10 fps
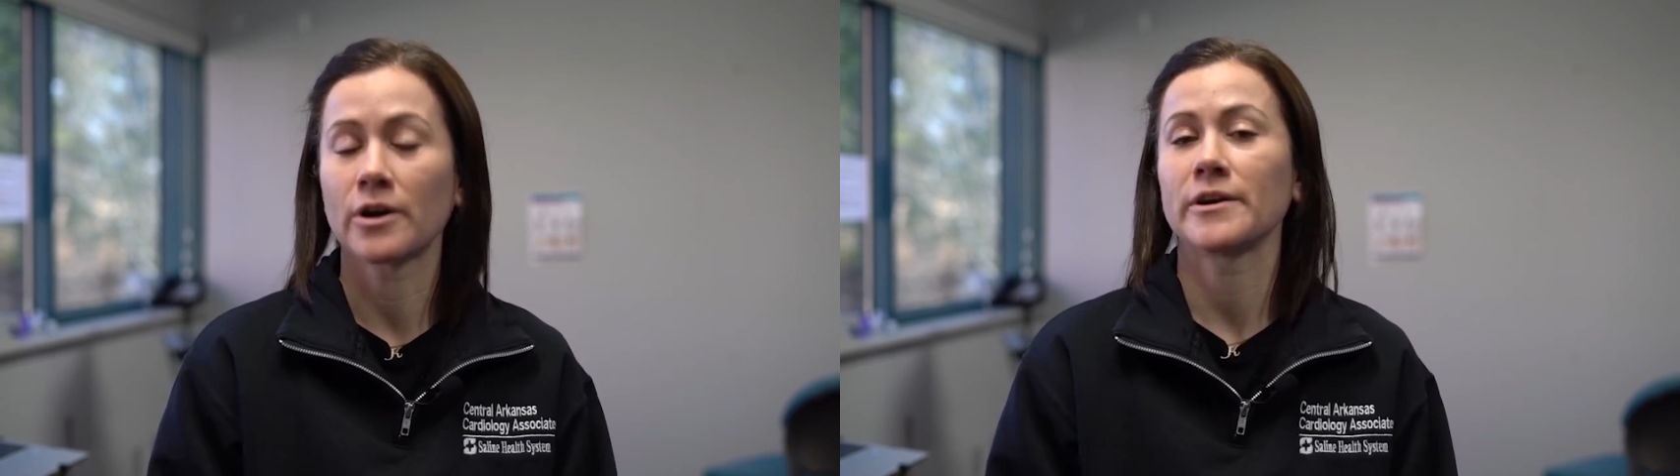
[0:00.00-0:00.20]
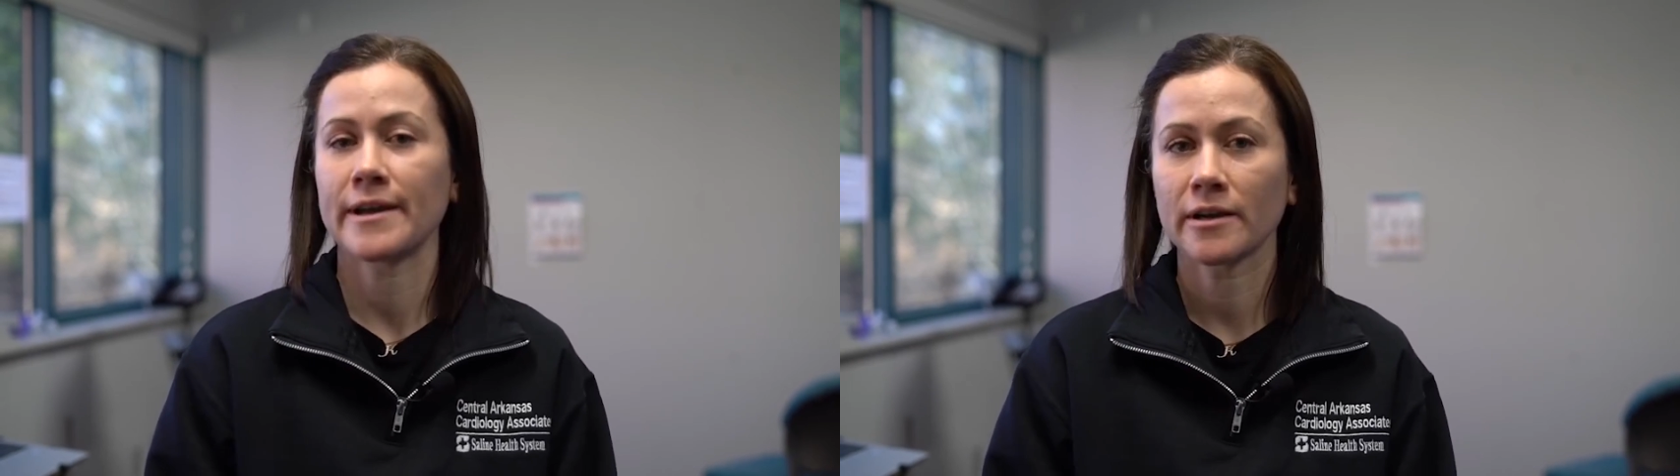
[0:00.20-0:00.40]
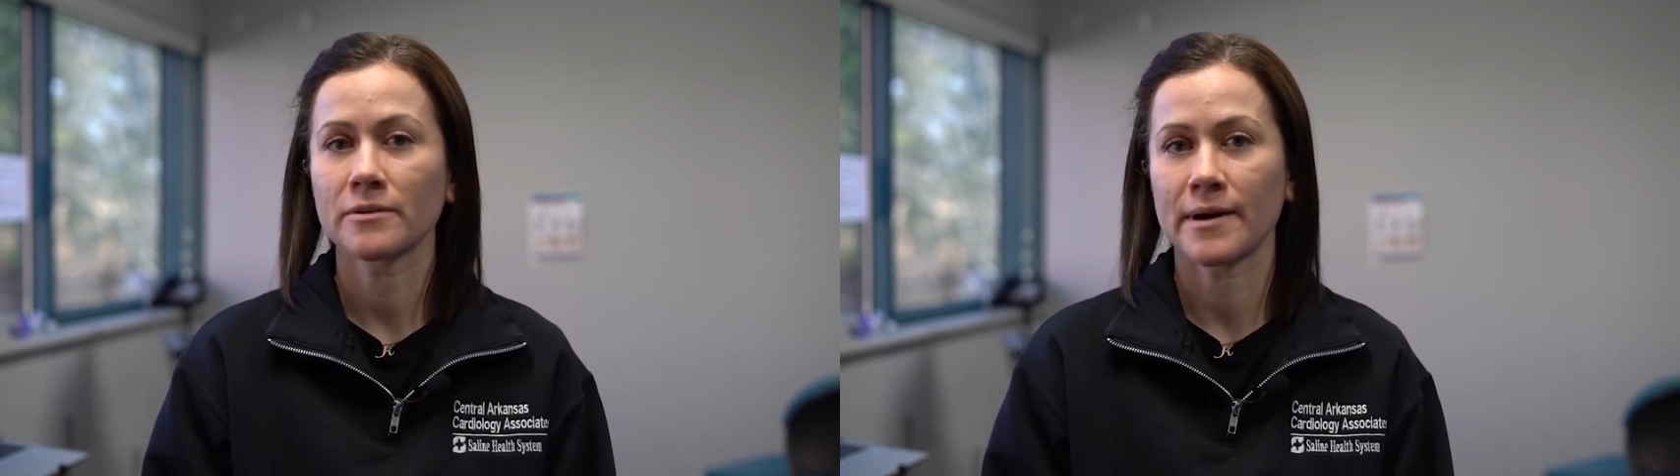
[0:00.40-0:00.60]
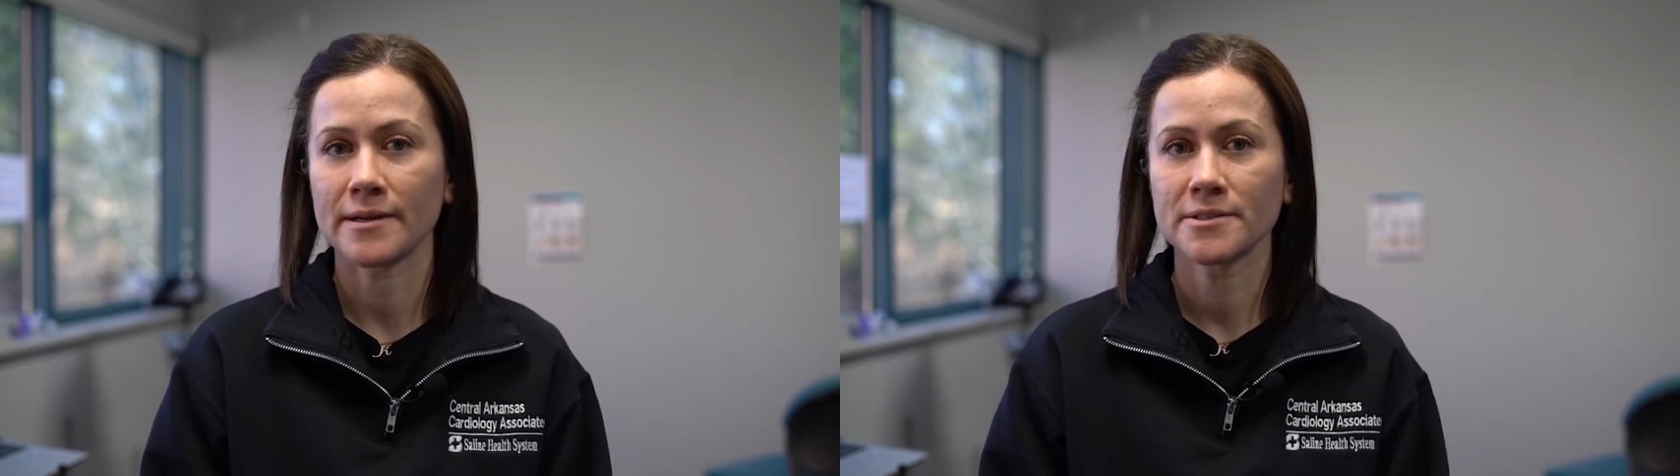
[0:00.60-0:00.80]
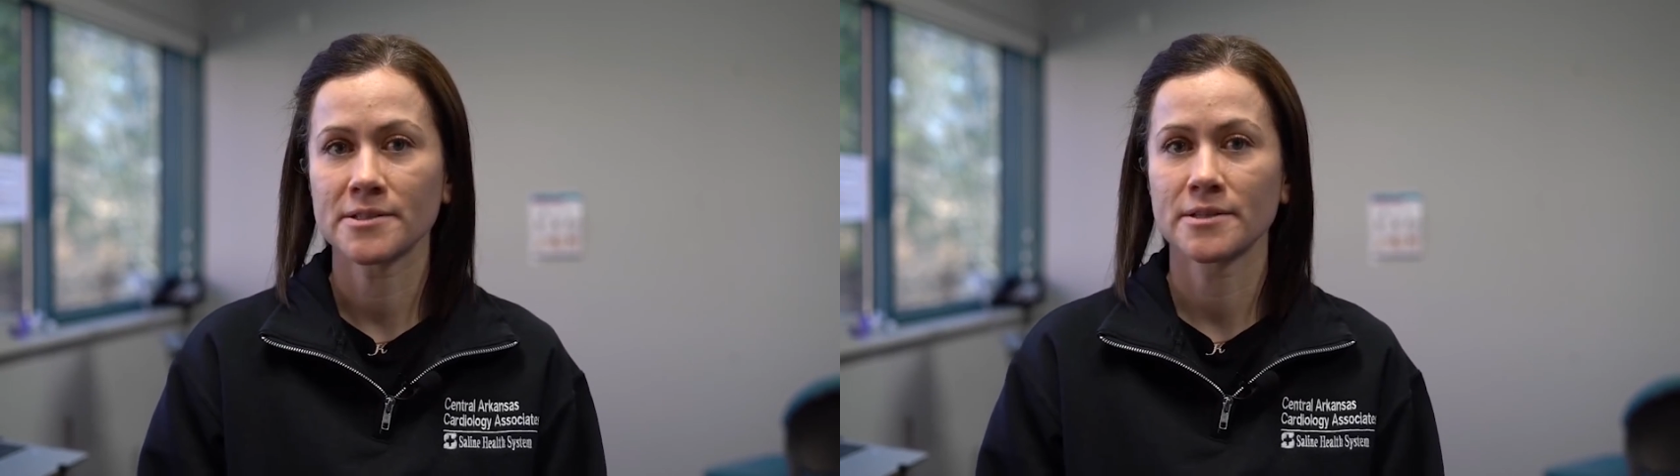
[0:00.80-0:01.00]
cardiac
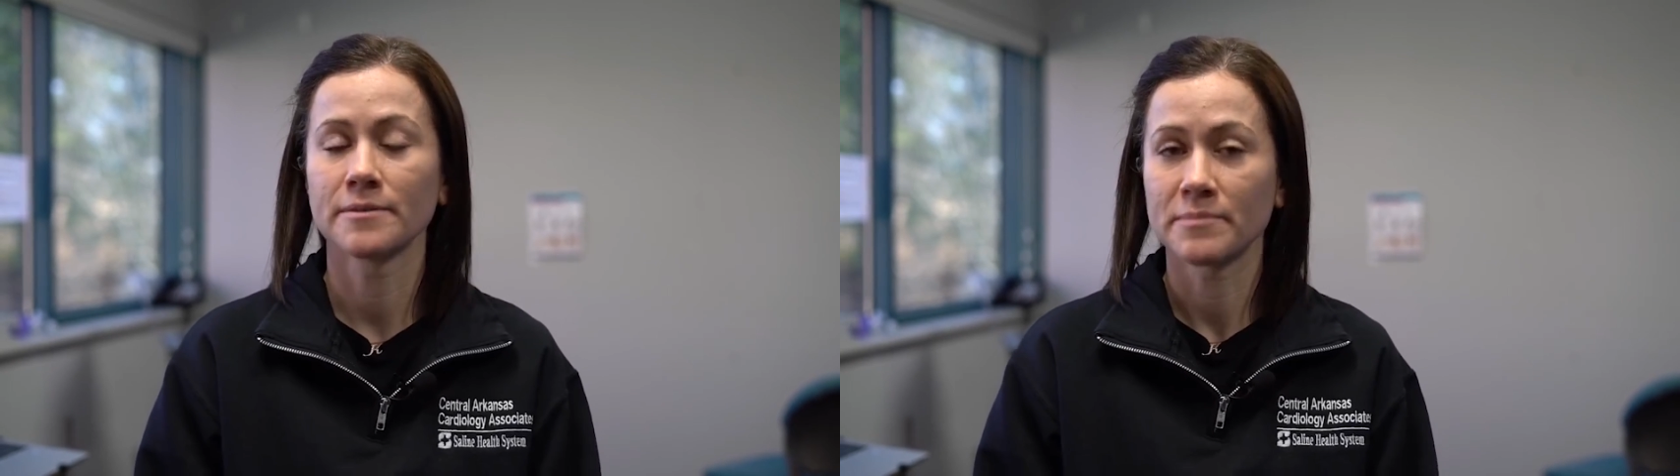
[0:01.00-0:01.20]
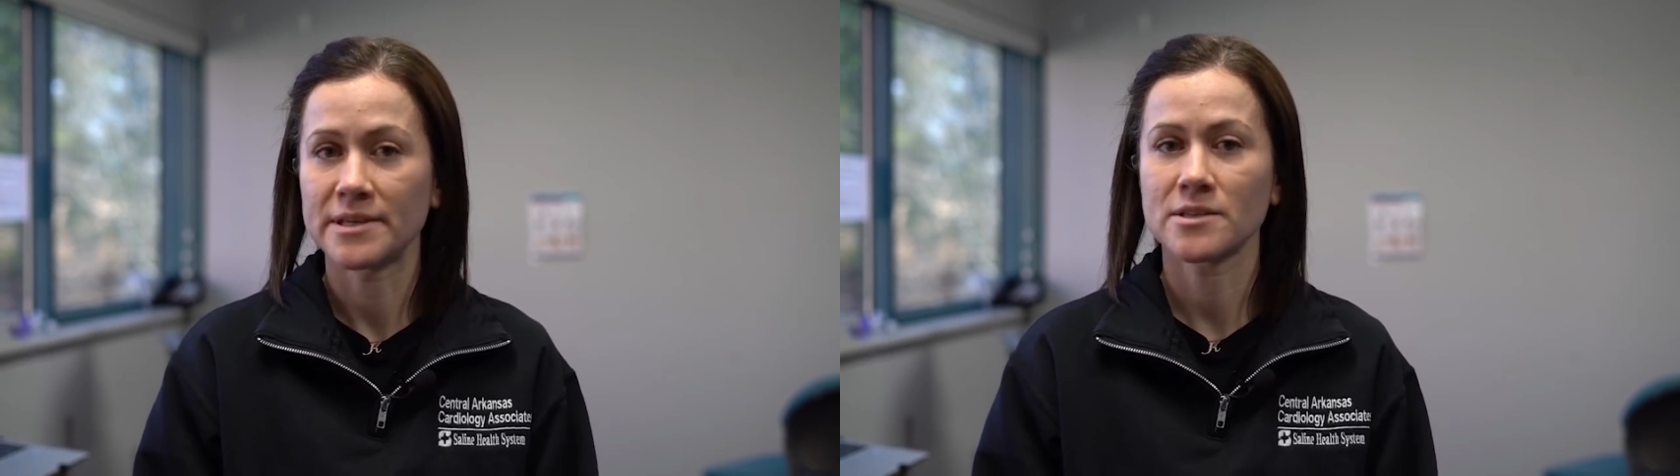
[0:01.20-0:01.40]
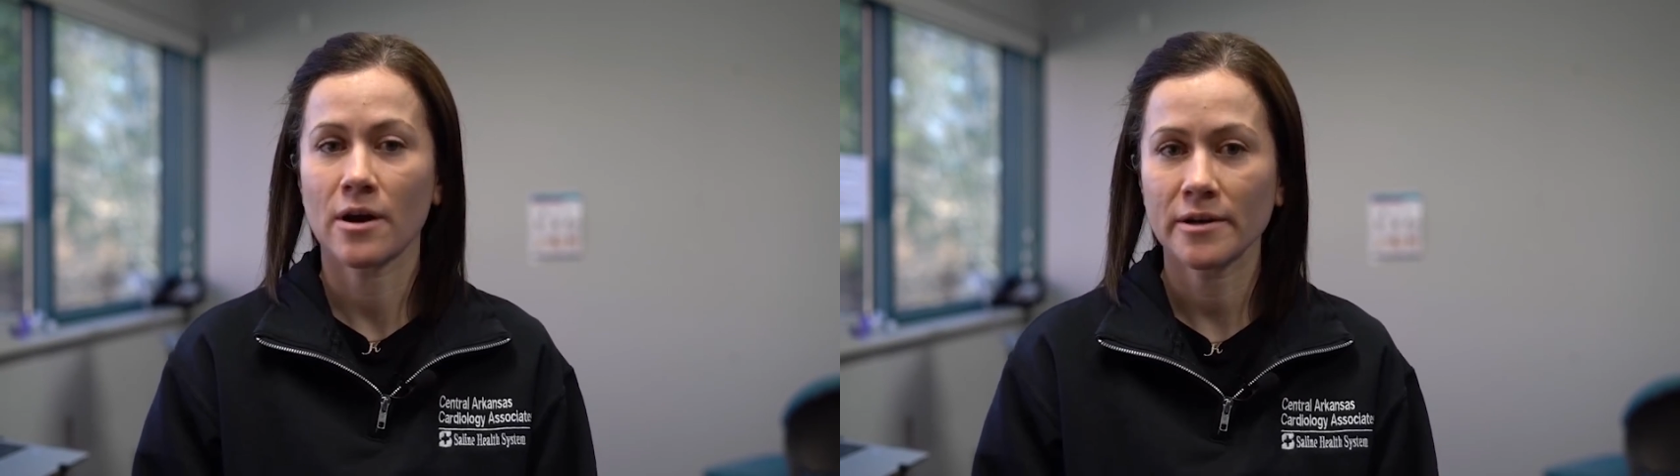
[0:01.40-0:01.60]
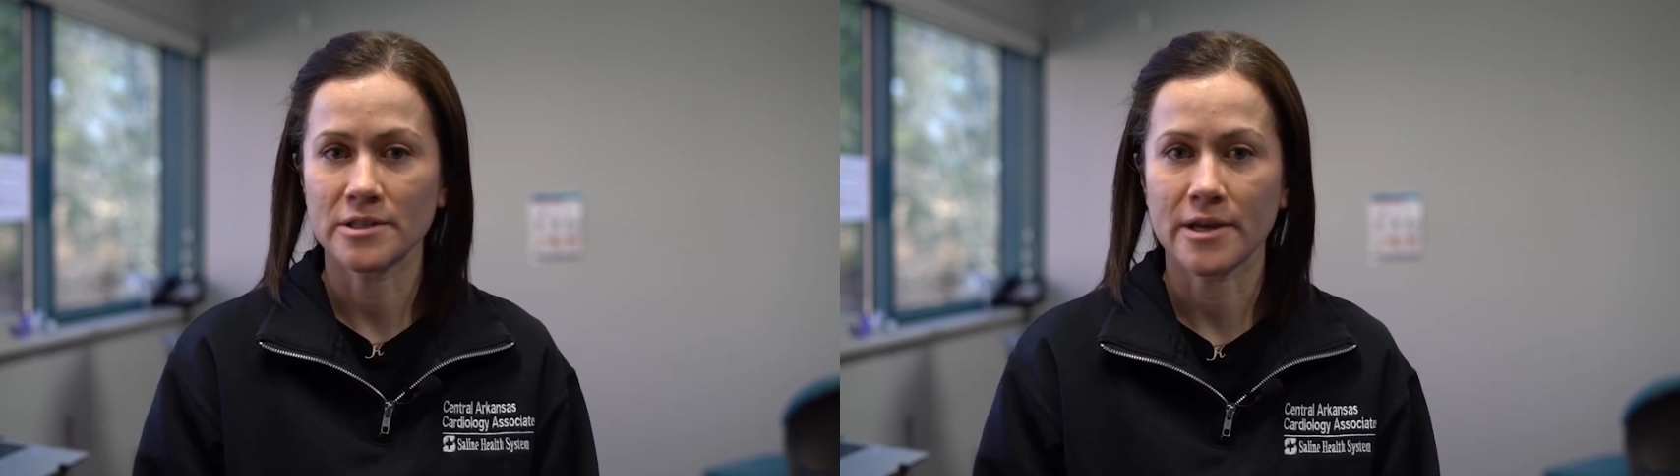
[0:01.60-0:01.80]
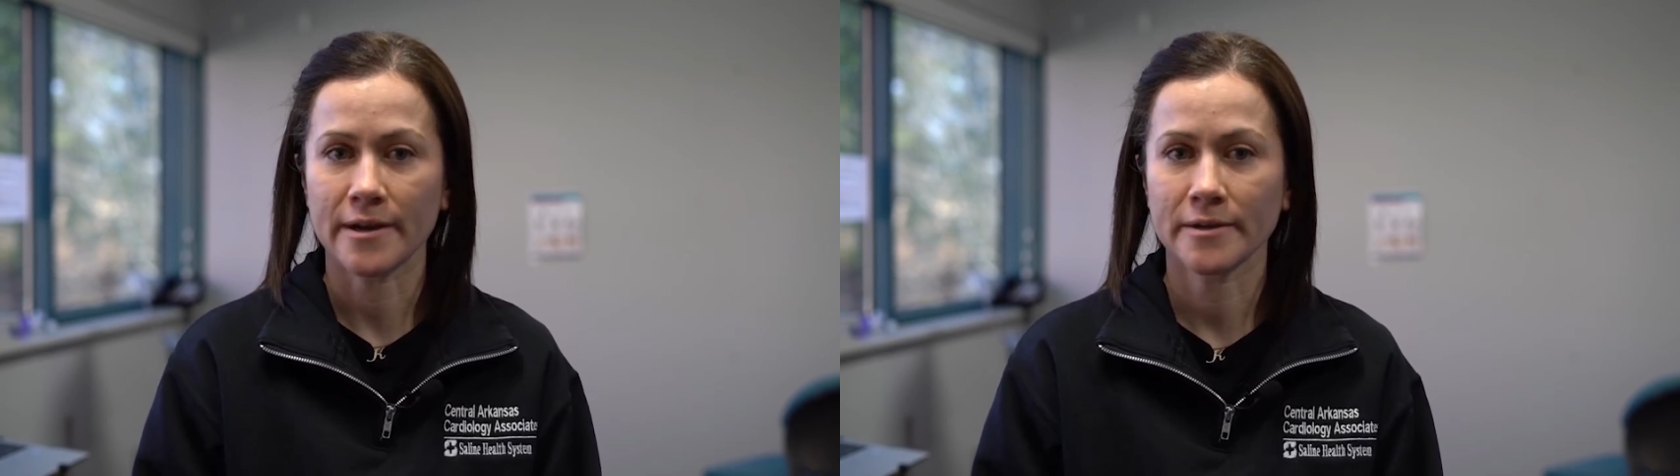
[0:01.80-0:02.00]
arrest is a heart
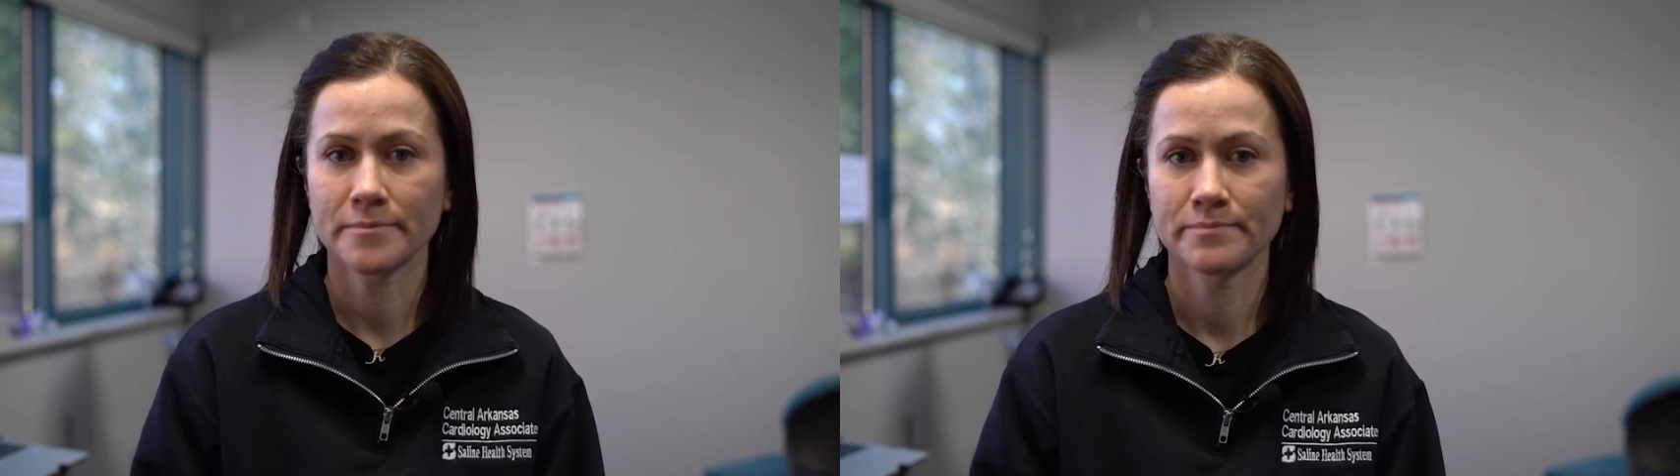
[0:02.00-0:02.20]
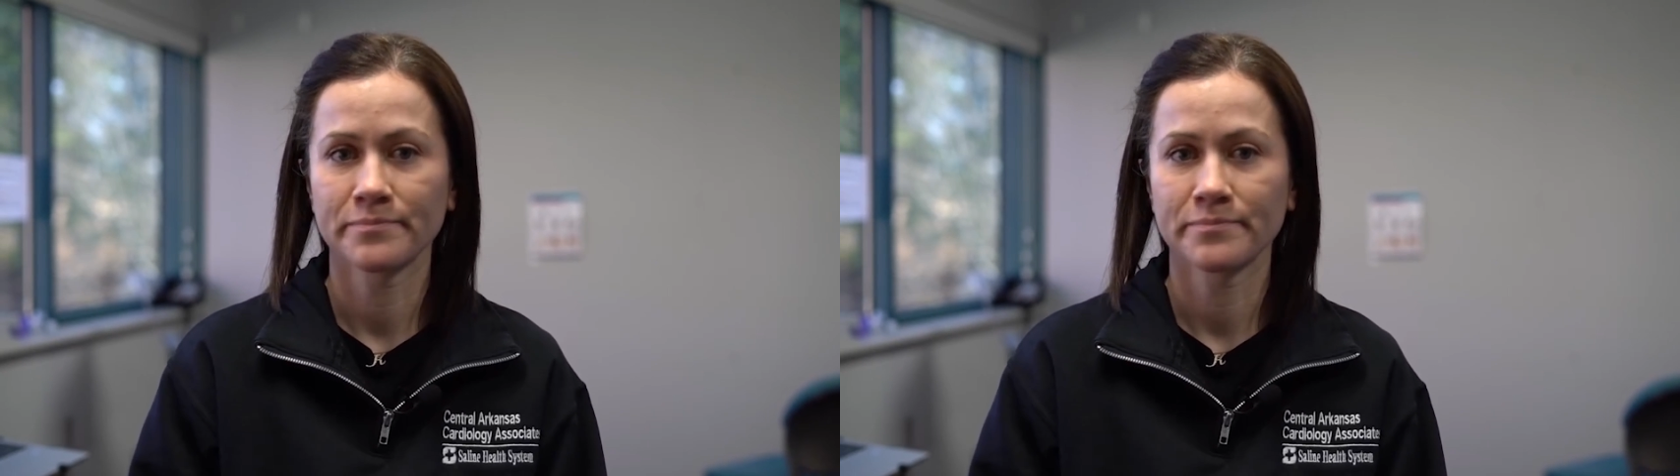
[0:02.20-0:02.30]
attack.